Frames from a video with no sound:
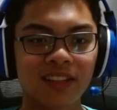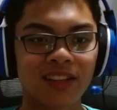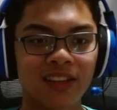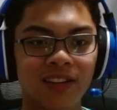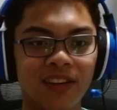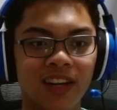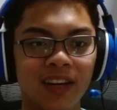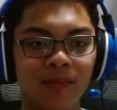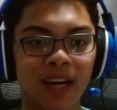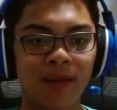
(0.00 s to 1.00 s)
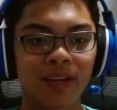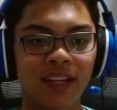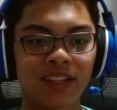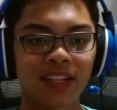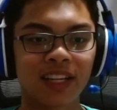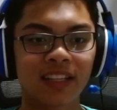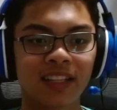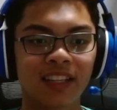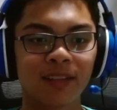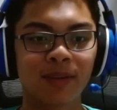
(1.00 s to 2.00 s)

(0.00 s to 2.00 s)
so I managed to get it done